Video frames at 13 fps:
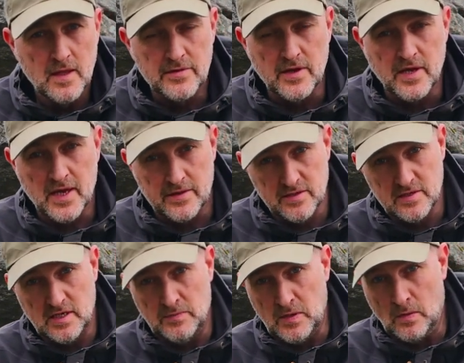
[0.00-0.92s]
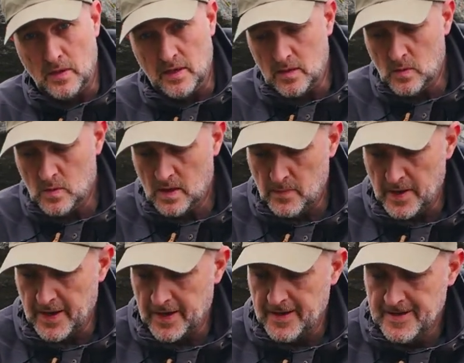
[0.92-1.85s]
that I had, the TP one, a little while
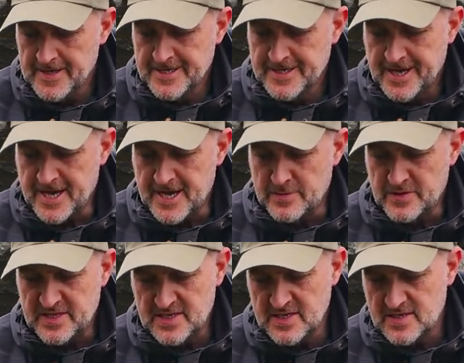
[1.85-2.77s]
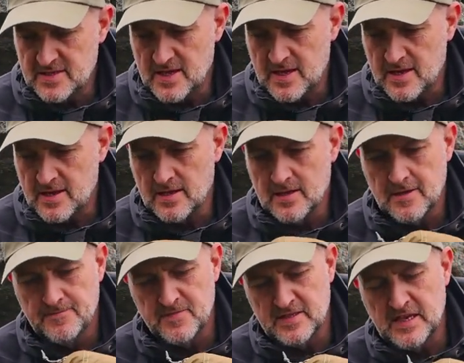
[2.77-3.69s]
back. But this is their
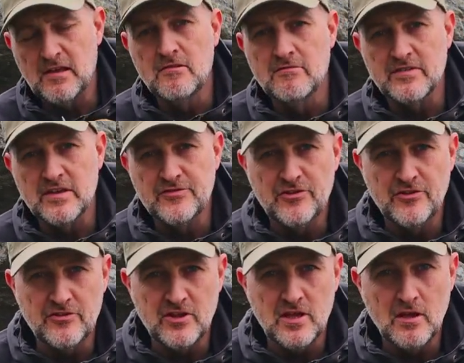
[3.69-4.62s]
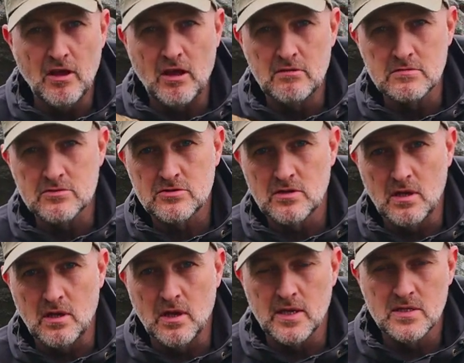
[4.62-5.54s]
delve into the
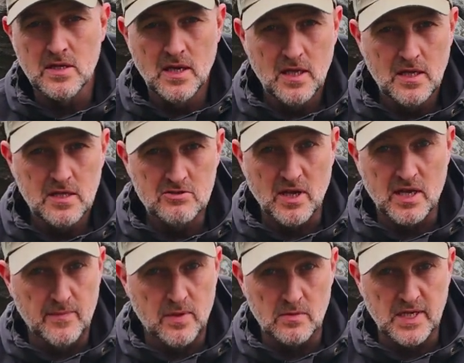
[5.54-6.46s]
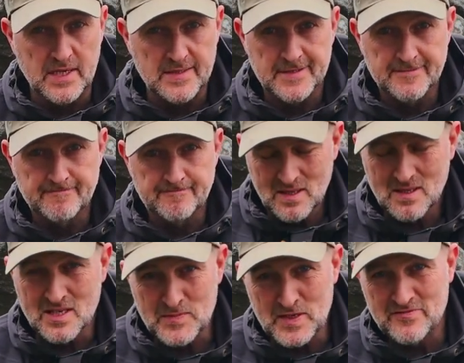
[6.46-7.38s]
ultralight trekking pole tent.
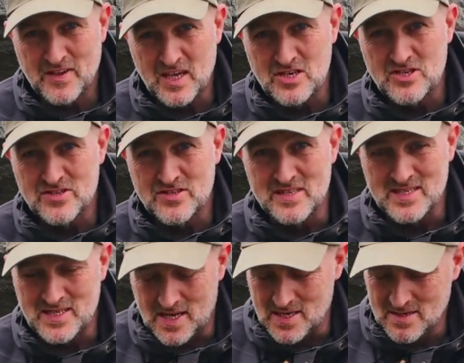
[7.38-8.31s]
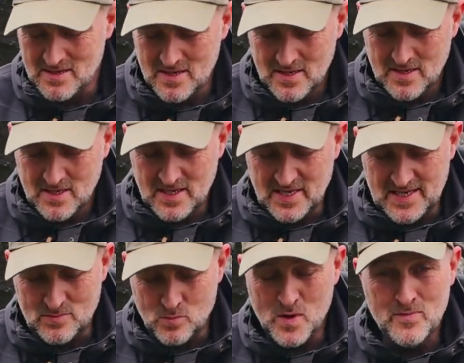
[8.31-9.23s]
The specifications on this tent
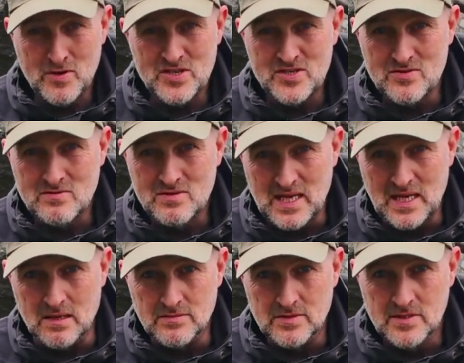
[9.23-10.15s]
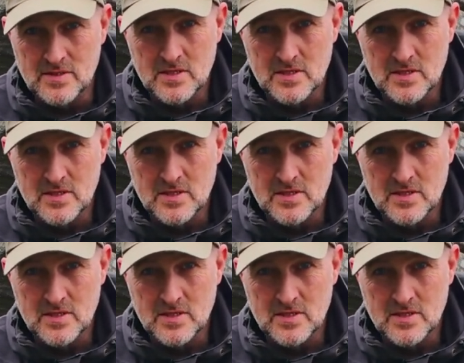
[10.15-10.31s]
is 1.2 kilos.